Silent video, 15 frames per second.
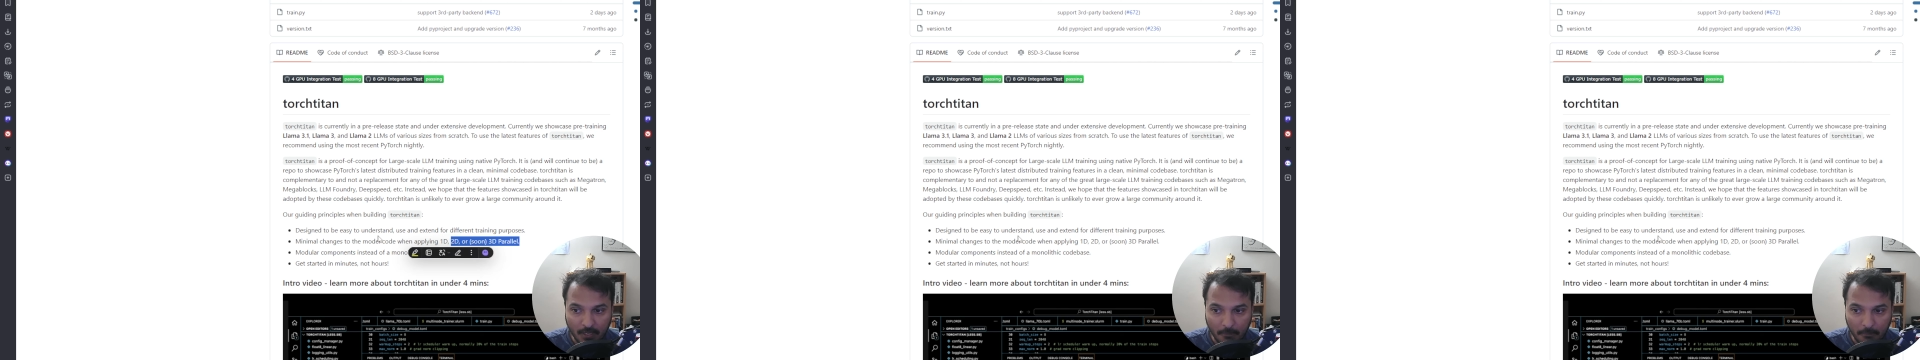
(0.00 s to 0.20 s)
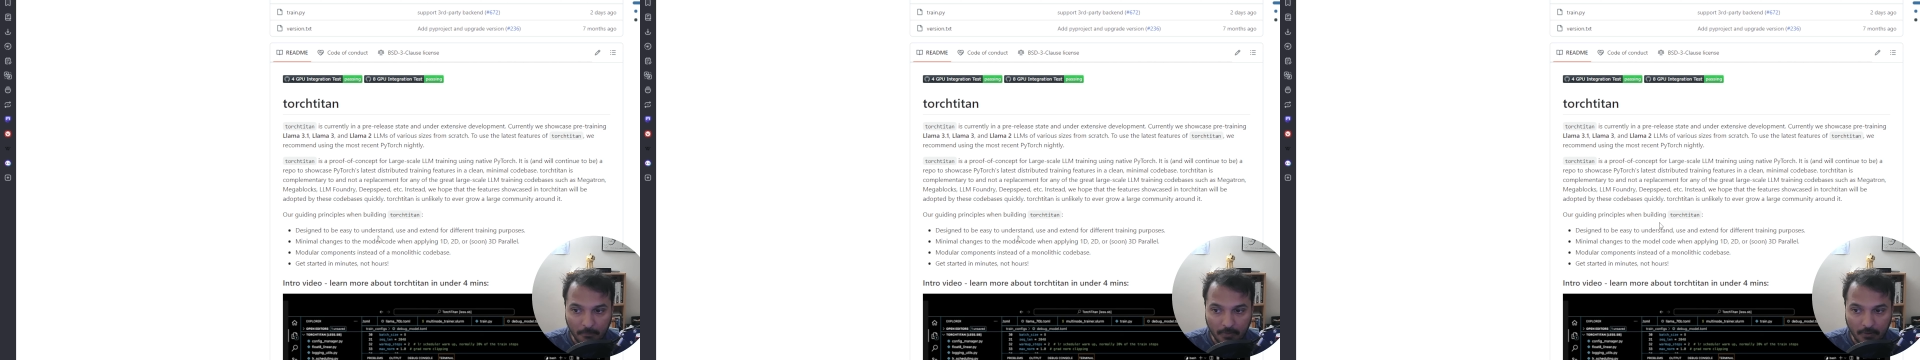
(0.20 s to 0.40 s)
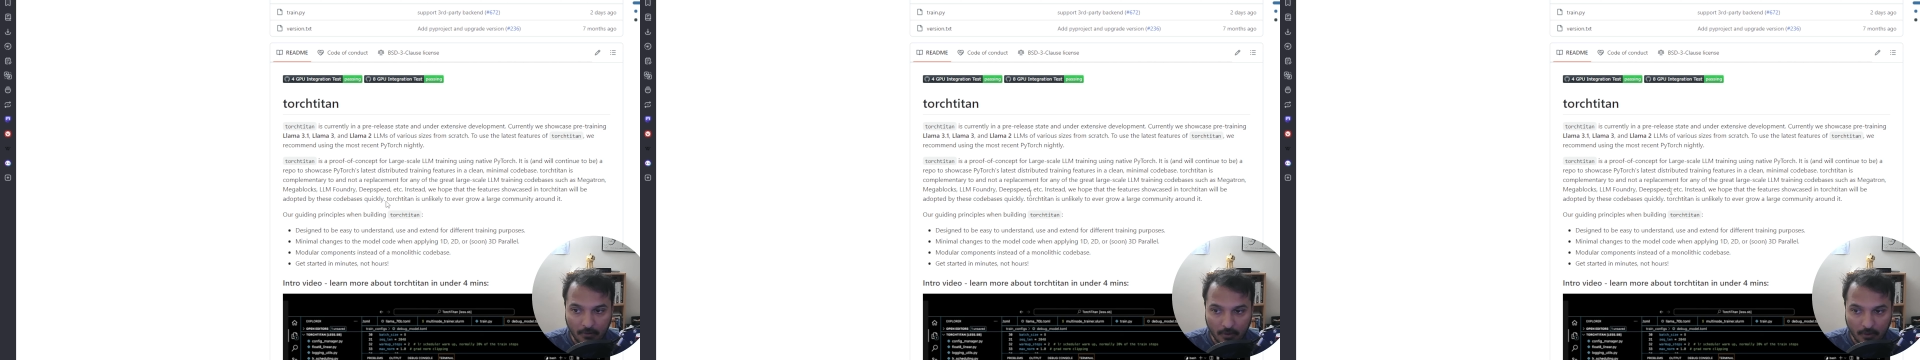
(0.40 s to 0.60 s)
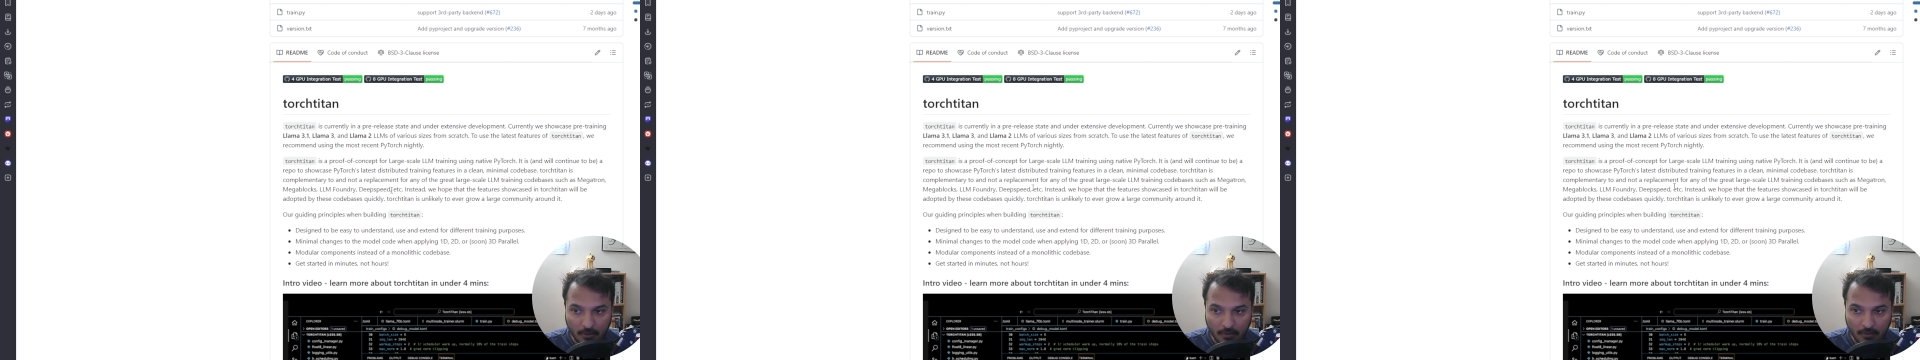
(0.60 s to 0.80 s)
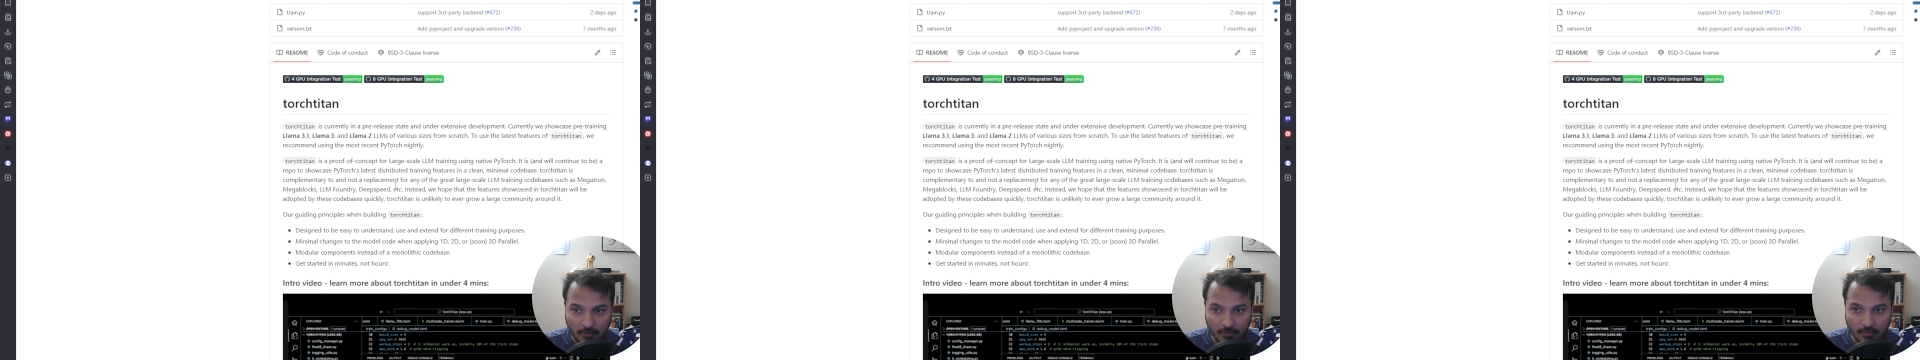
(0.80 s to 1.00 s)
But
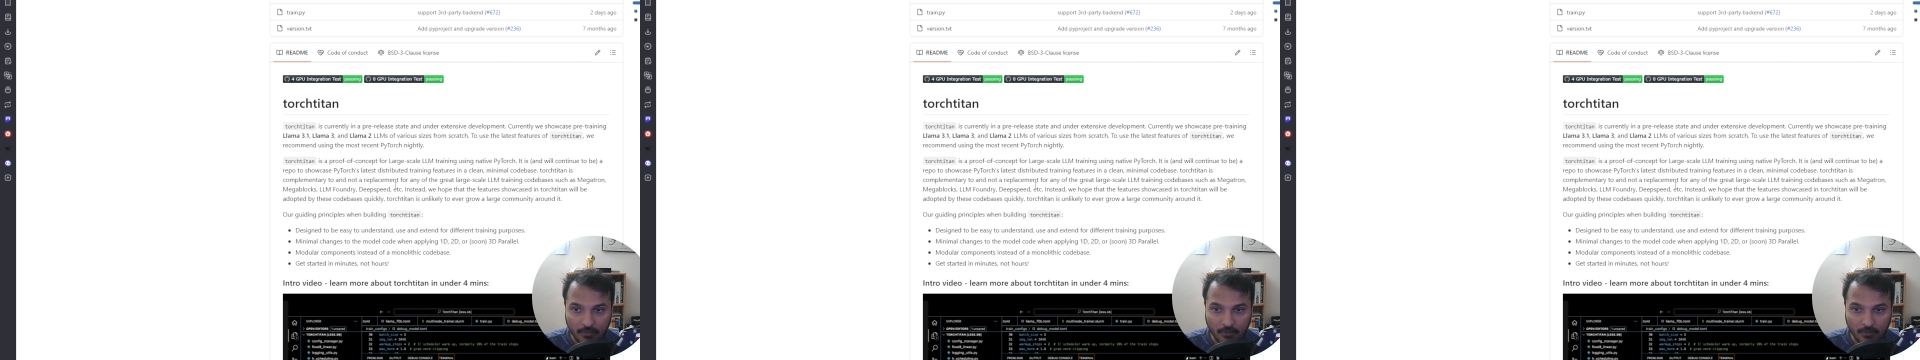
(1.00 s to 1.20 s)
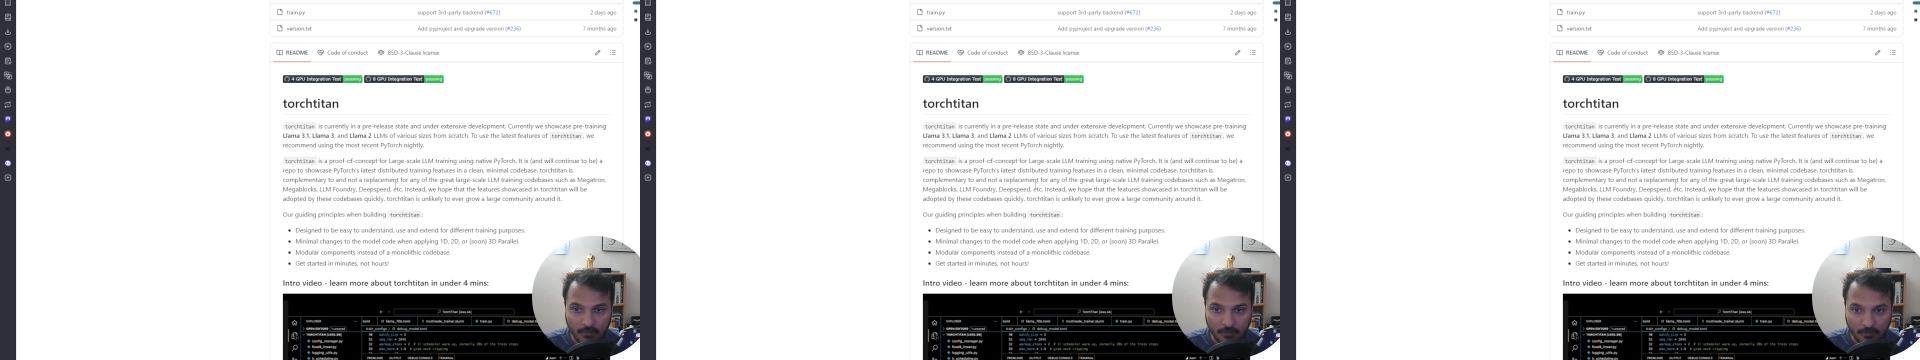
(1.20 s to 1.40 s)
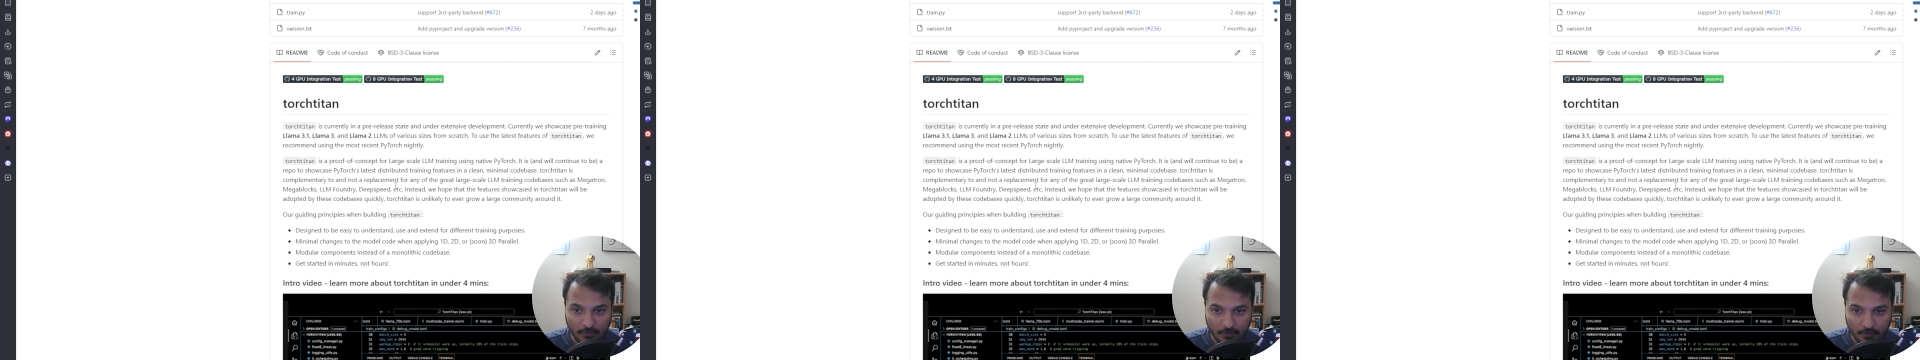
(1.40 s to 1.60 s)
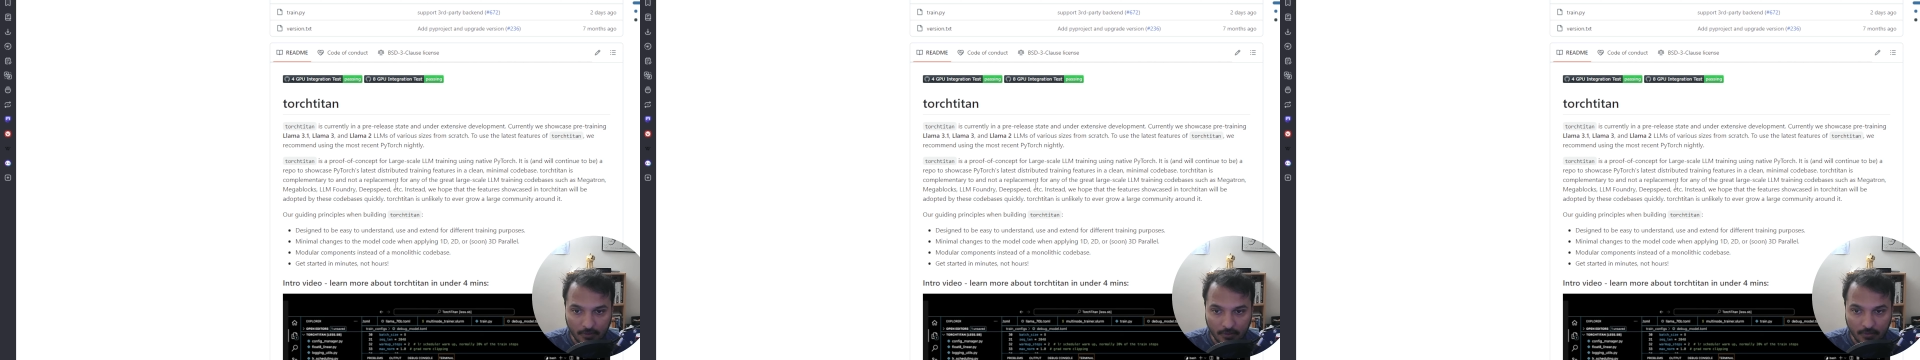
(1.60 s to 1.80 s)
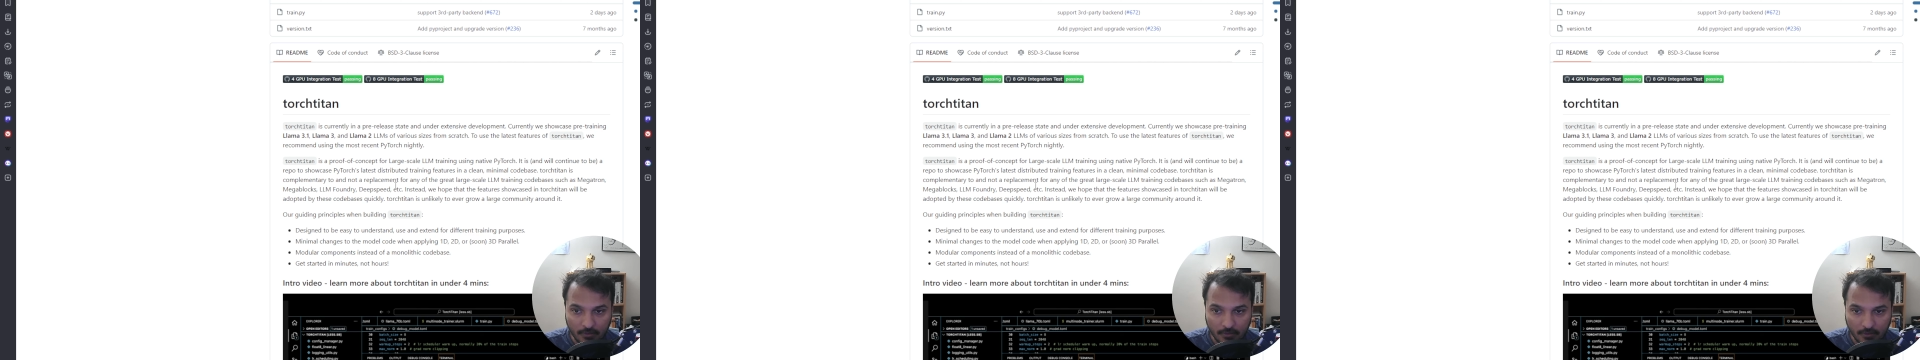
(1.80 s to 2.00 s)
the
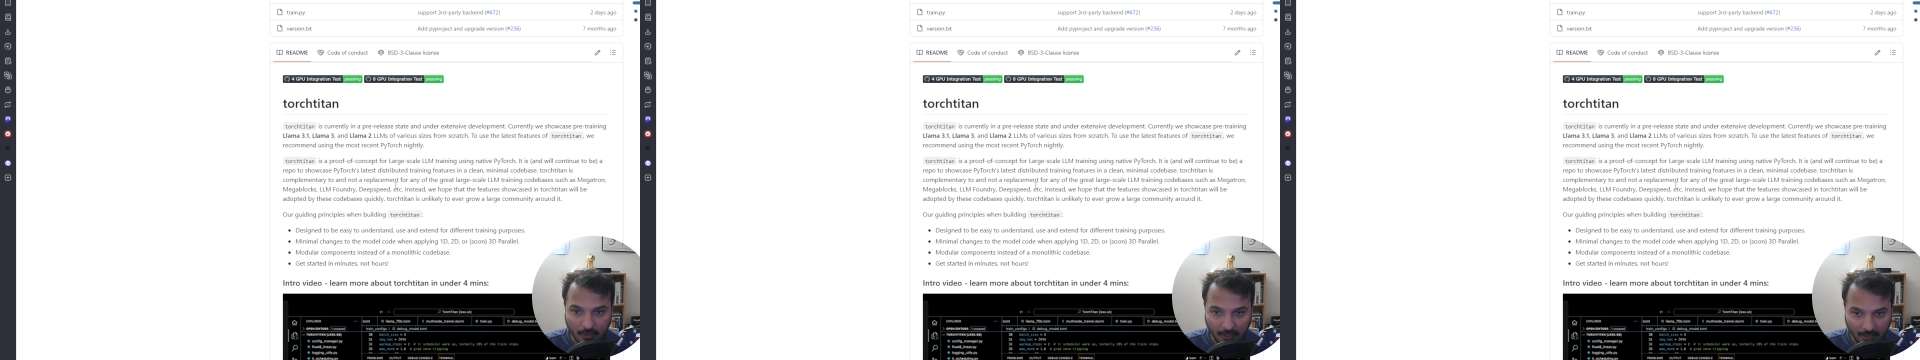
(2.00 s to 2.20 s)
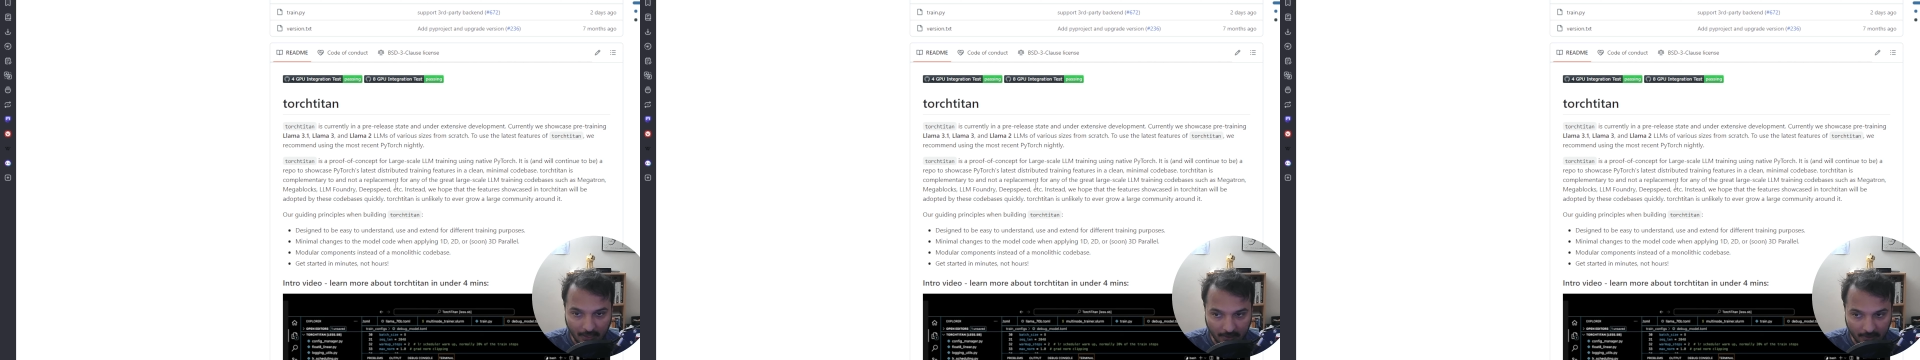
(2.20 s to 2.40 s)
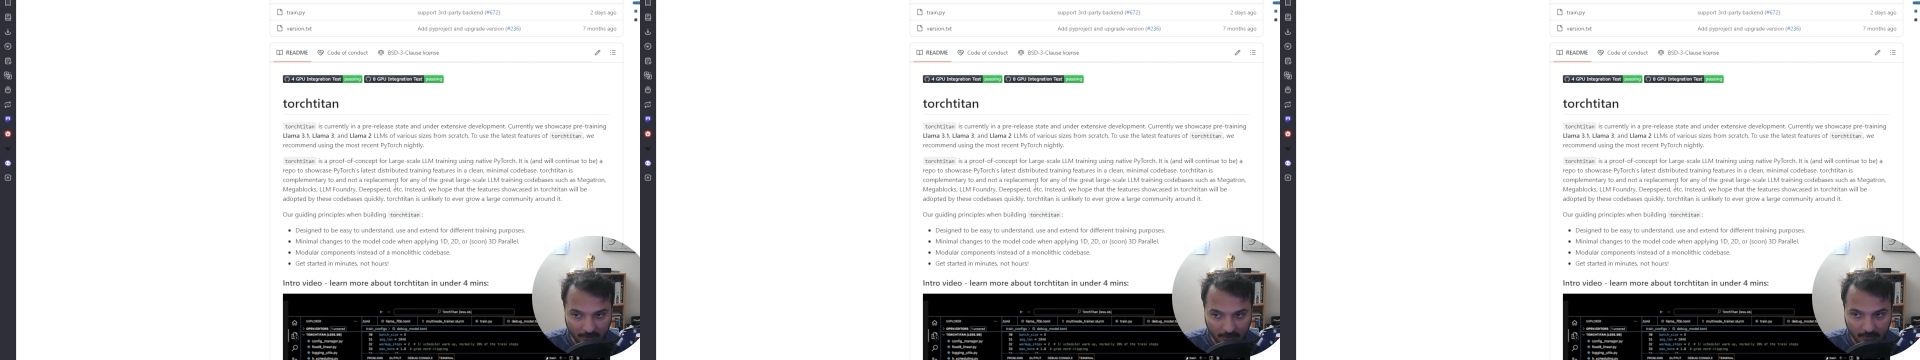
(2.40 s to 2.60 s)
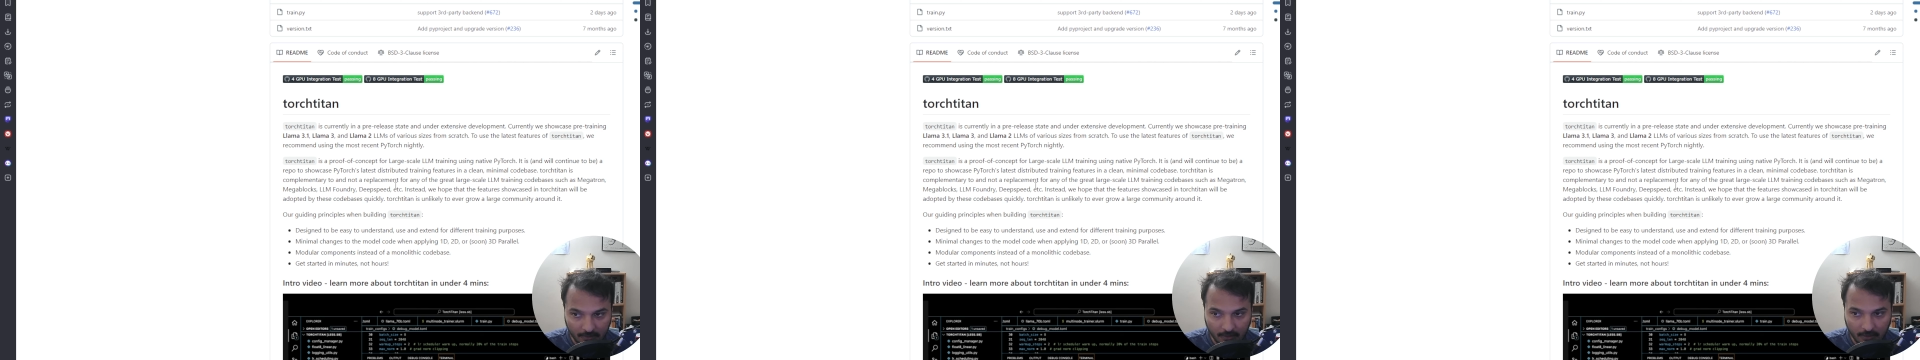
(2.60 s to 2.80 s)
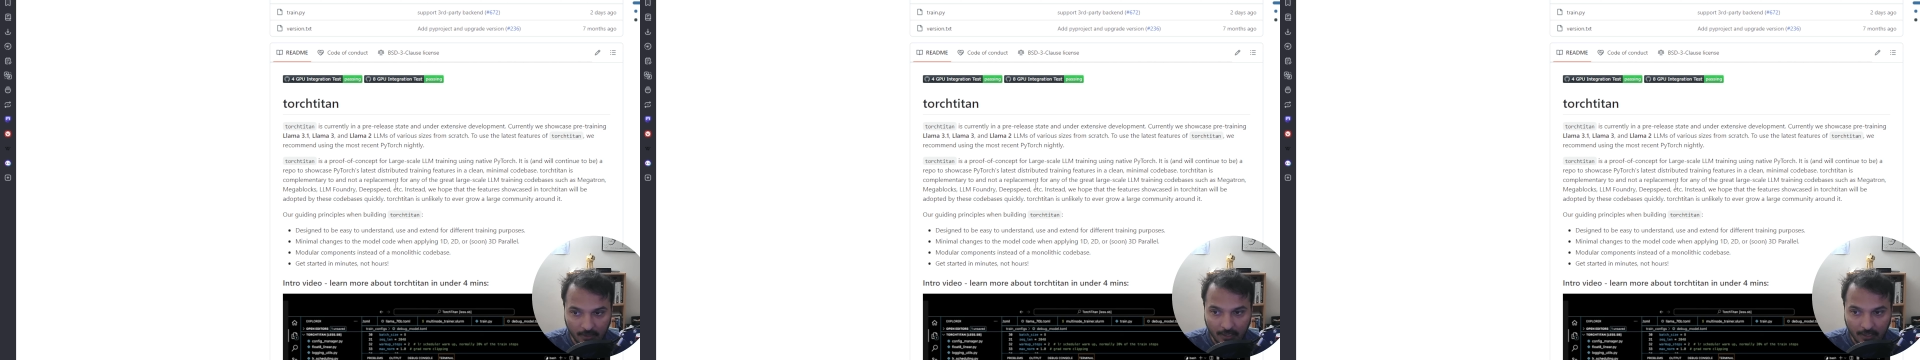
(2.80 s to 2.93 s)
difference is